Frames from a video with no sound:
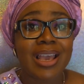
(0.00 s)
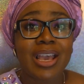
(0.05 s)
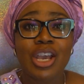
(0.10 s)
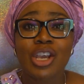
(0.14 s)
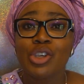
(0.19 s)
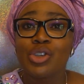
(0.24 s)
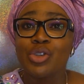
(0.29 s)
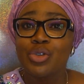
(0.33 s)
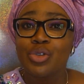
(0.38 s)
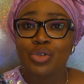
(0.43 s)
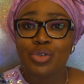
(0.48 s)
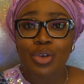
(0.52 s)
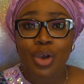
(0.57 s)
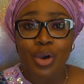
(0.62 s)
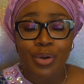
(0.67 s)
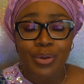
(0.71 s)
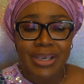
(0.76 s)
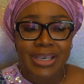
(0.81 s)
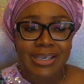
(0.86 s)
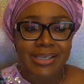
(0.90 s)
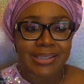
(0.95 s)
It's
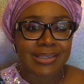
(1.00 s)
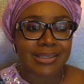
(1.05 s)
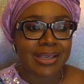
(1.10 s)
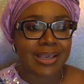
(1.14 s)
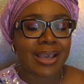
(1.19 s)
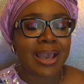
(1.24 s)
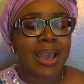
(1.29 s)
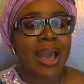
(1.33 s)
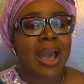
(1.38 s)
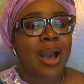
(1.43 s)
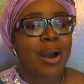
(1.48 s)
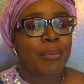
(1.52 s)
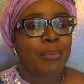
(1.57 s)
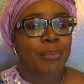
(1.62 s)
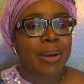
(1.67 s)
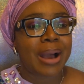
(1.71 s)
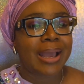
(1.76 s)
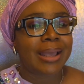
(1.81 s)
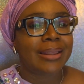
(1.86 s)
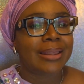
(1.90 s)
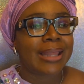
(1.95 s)
so easy.
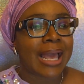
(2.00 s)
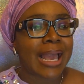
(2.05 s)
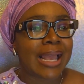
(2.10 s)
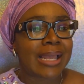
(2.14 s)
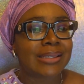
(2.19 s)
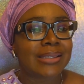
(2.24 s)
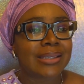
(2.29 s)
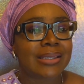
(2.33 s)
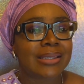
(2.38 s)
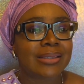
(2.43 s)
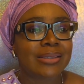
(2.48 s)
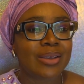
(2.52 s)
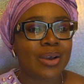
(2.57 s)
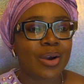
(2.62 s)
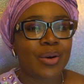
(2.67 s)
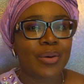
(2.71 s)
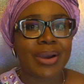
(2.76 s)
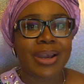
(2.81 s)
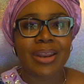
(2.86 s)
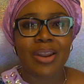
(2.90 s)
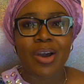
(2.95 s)
My light is
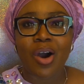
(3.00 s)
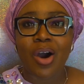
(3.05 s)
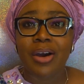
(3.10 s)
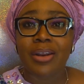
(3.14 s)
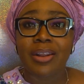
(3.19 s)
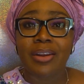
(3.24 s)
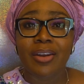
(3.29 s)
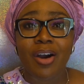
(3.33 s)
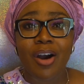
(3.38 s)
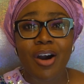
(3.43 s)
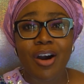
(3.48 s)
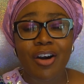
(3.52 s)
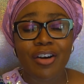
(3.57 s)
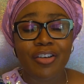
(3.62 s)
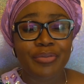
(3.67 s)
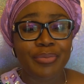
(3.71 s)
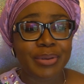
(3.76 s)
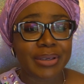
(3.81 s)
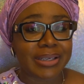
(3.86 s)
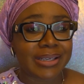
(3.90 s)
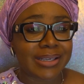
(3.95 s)
going on and
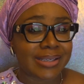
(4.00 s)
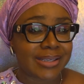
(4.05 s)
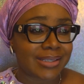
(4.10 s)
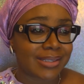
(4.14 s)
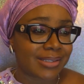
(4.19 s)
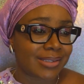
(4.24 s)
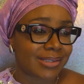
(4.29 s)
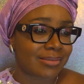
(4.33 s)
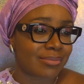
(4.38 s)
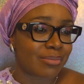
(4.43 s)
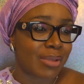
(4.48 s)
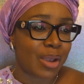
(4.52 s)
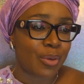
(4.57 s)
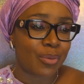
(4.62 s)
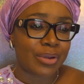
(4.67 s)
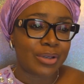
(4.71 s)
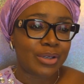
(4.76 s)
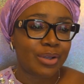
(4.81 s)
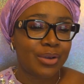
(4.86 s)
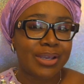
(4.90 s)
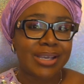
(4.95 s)
off because my
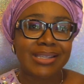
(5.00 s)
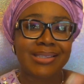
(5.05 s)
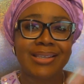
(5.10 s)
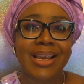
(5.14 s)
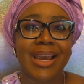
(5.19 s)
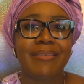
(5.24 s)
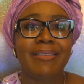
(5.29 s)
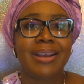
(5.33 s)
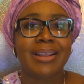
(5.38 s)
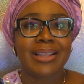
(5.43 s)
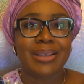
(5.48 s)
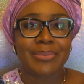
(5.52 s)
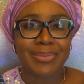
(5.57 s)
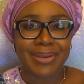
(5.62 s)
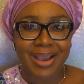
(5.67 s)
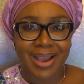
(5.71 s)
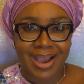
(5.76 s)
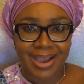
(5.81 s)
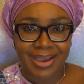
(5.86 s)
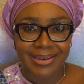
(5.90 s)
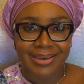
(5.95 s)
window is directly
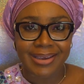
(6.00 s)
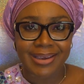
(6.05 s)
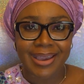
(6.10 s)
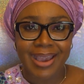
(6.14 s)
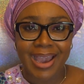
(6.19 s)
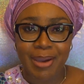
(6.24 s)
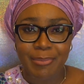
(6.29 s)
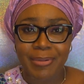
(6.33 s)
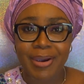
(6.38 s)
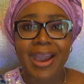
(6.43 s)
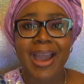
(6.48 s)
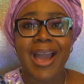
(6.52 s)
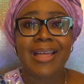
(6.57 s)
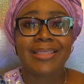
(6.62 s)
behind the camera,